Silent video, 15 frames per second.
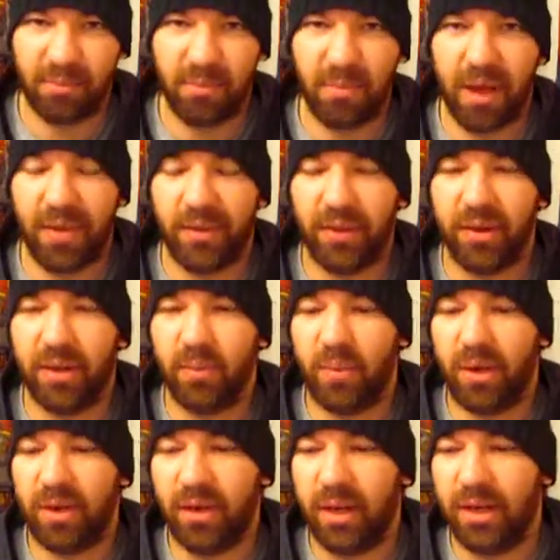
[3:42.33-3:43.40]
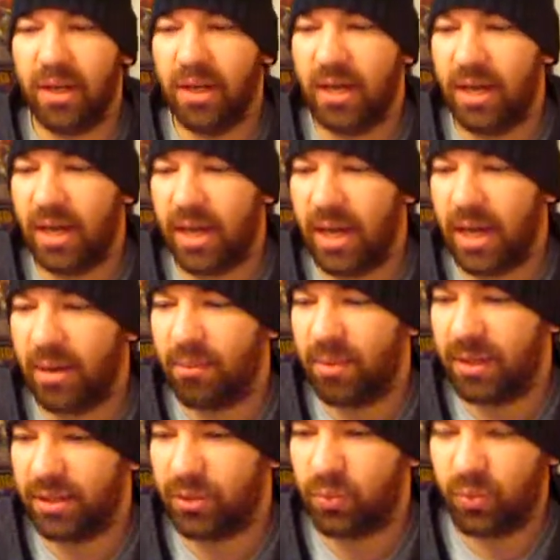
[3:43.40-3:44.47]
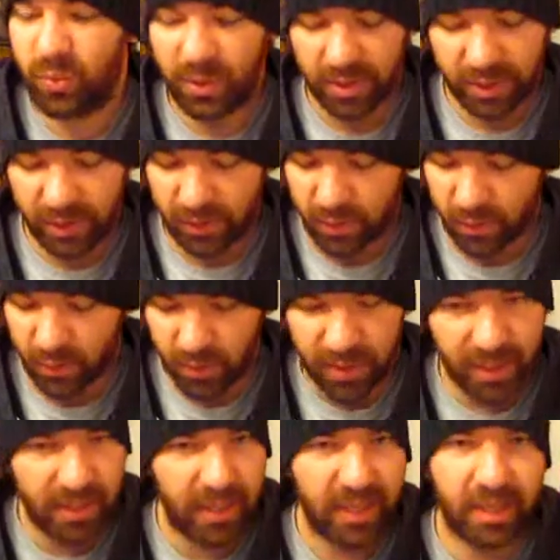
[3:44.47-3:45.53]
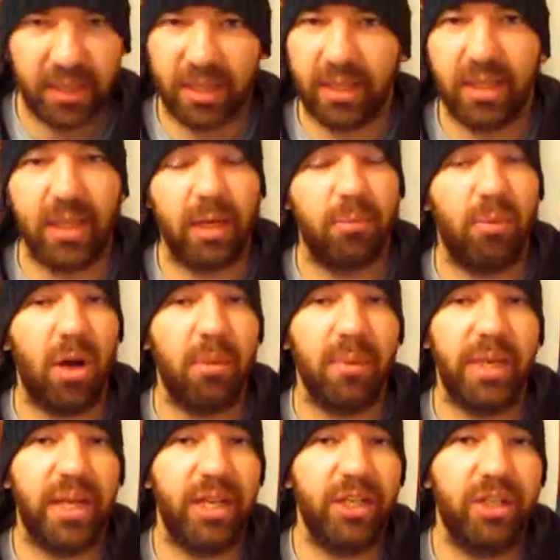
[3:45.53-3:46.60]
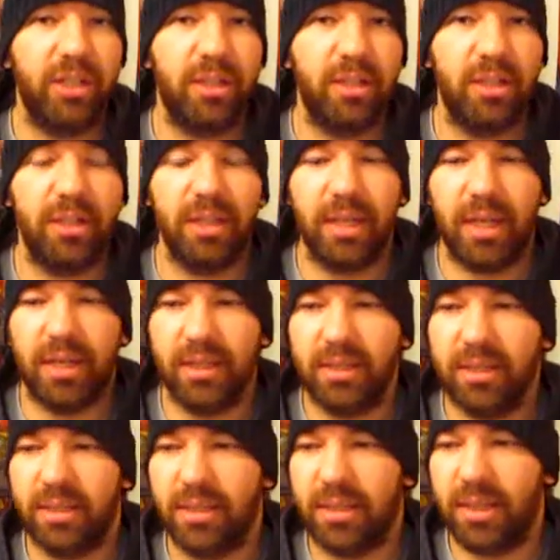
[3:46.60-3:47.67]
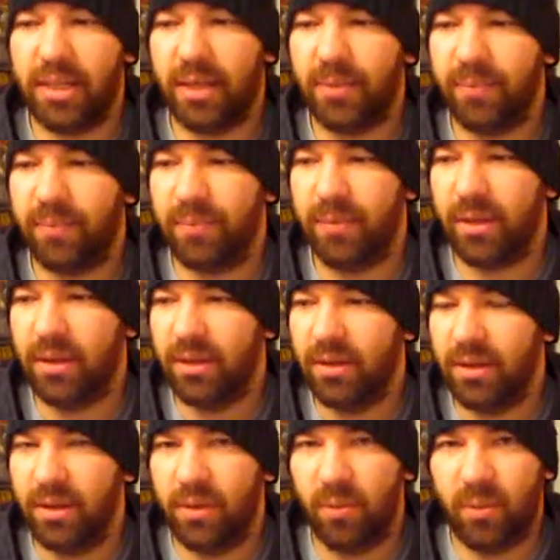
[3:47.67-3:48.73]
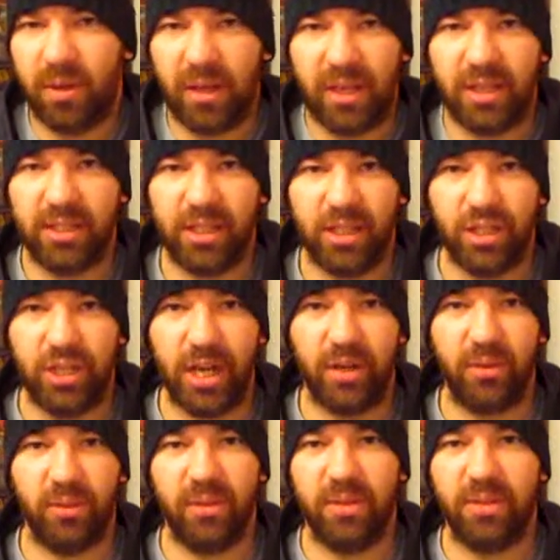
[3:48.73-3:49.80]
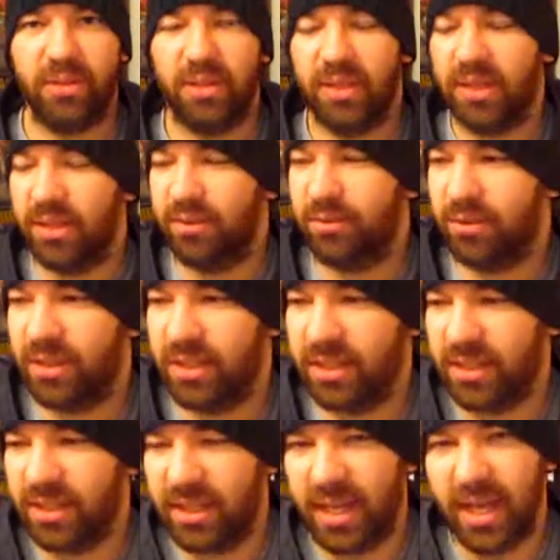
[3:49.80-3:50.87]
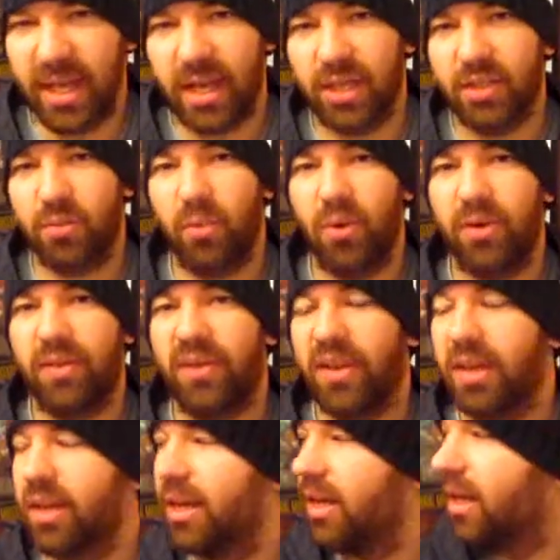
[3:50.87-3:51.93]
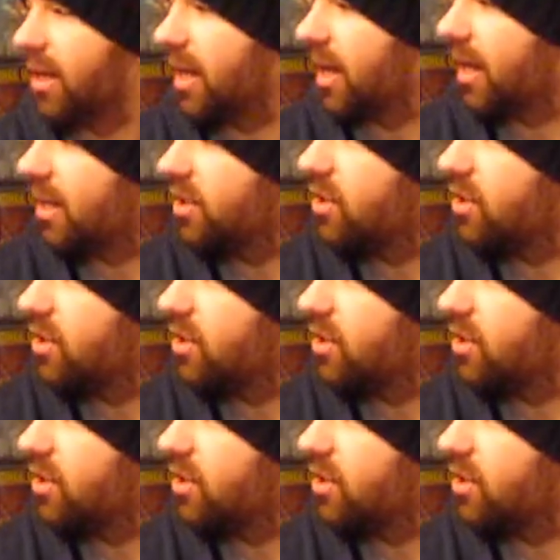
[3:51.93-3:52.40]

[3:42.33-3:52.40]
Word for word: mother and whatnot. Um, but it's really cool. I like uh, Abomination, that is um, one of, I guess, the generals uh, for this Chaos War thing. Uh,